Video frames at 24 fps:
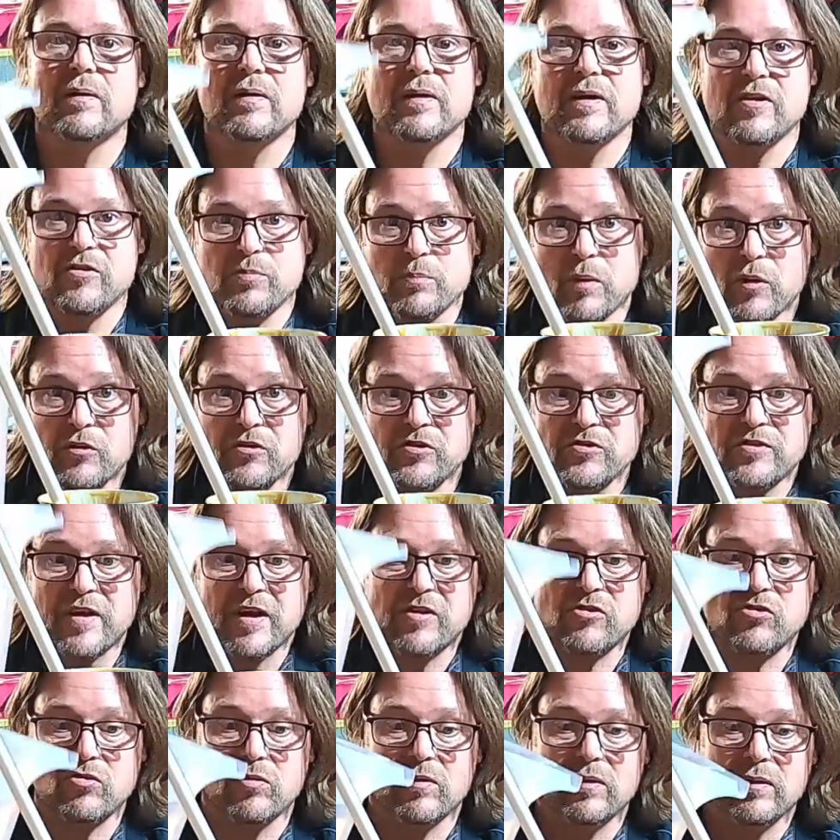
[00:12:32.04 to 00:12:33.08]
this
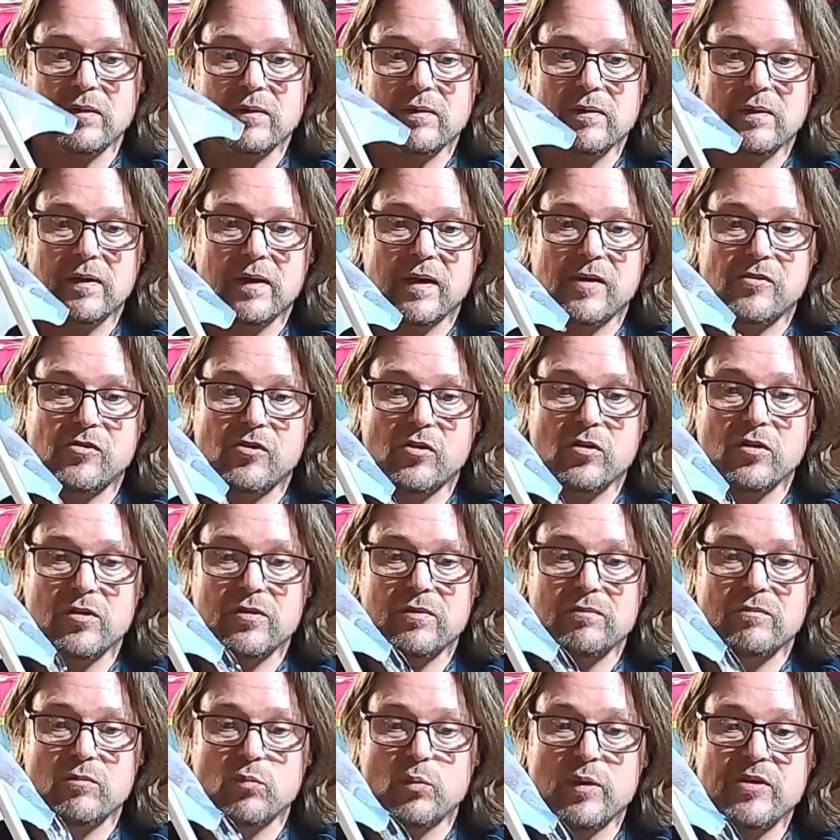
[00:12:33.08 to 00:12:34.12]
maltodextrin, it's good
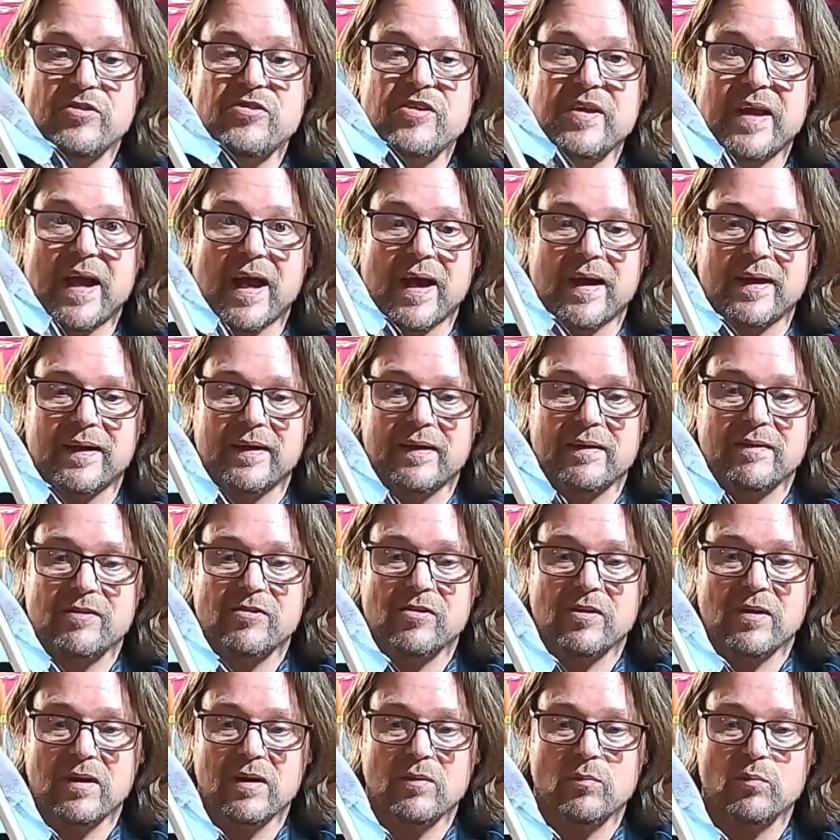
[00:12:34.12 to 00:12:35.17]
rinsing aid. So
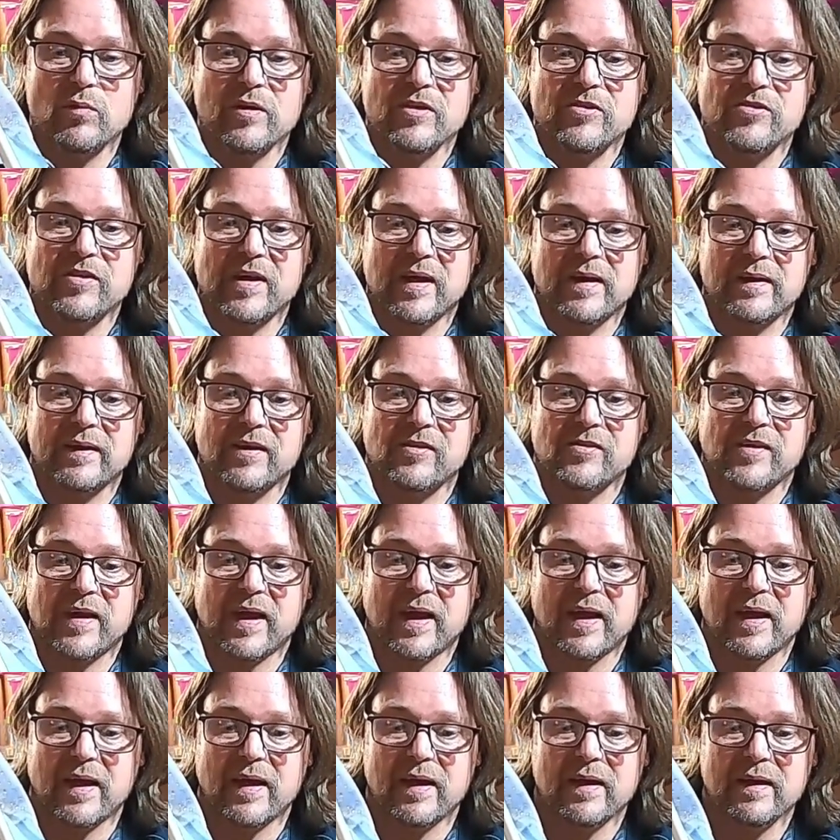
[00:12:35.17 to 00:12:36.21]
I'm going to rinse out this
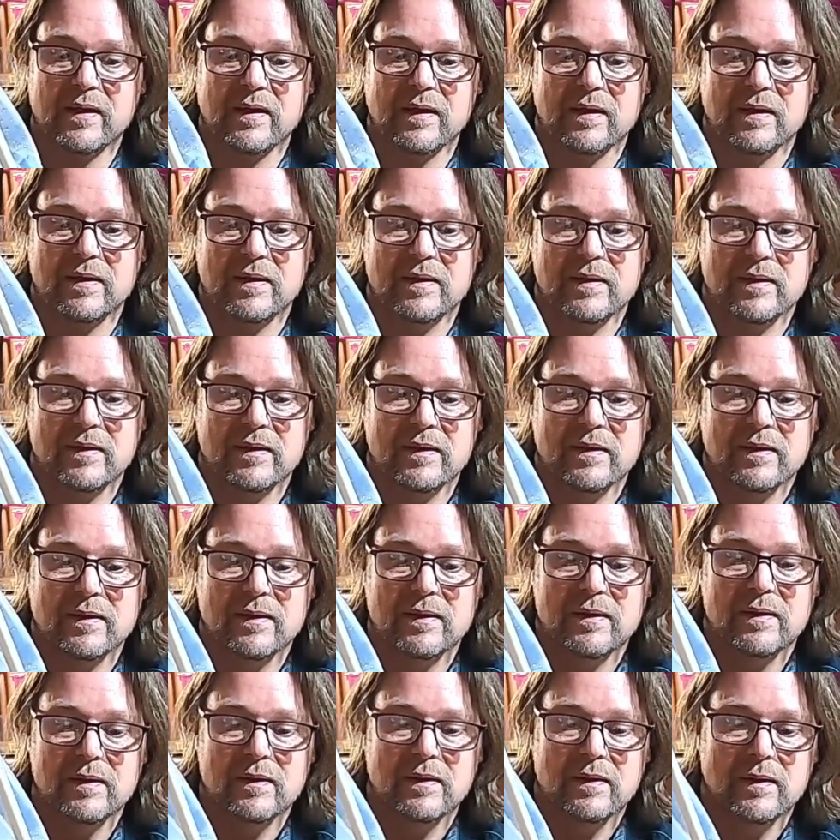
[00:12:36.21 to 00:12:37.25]
can
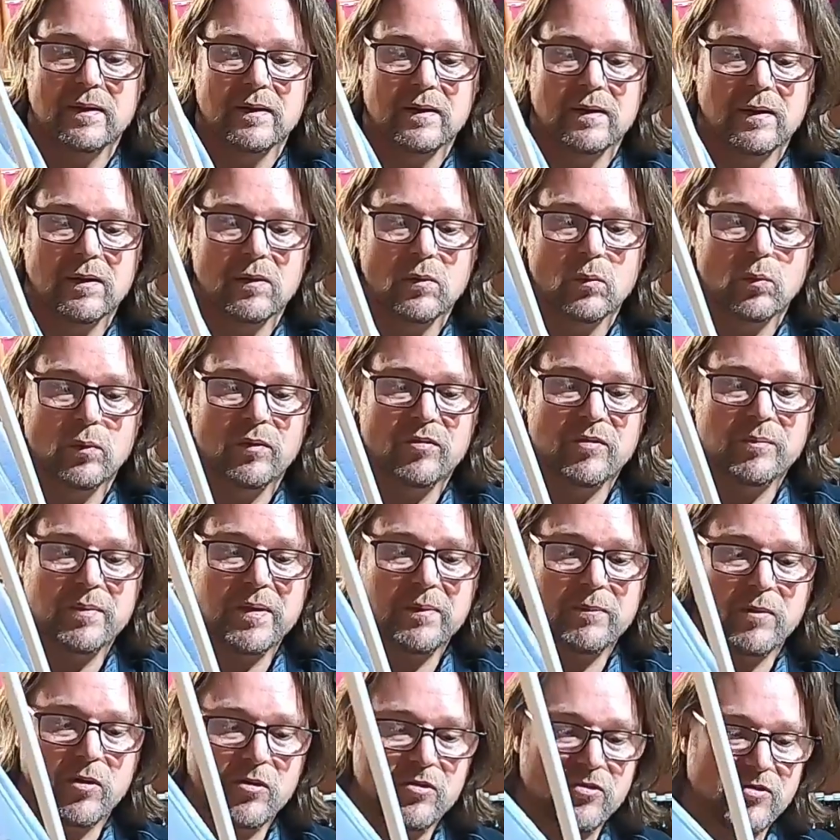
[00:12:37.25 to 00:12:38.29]
with a bit of
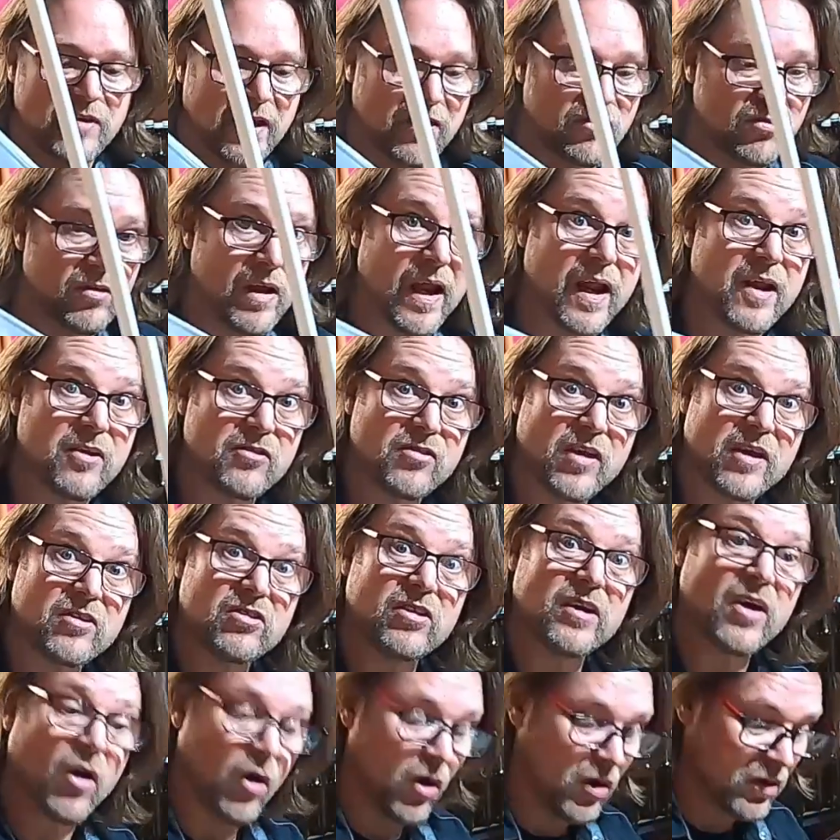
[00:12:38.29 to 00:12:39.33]
maltodextrin, and it's
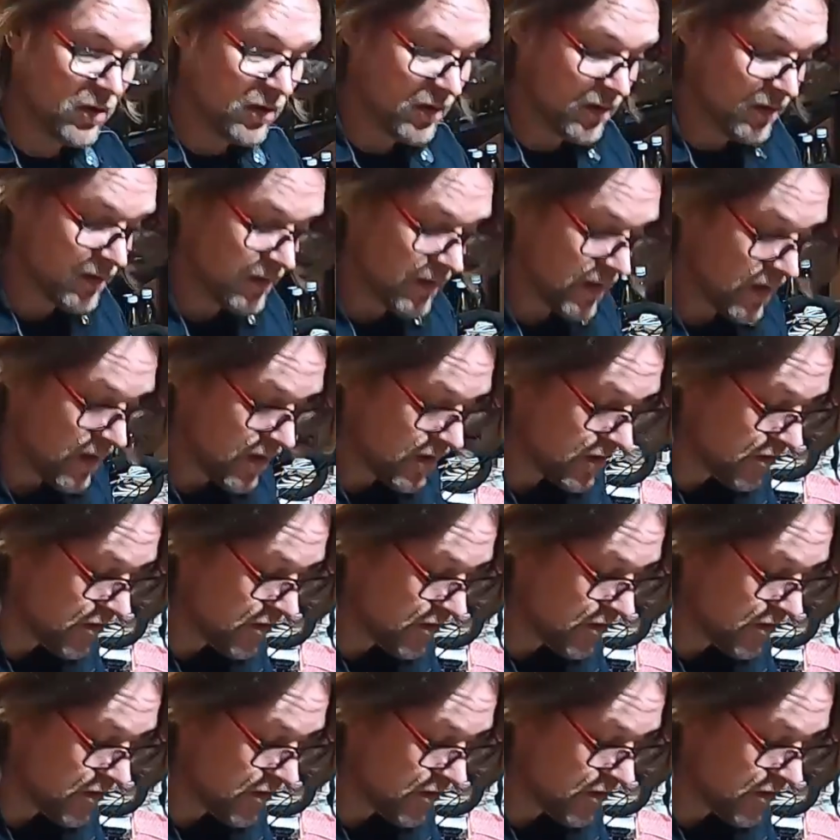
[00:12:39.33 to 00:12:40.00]
actually hot. I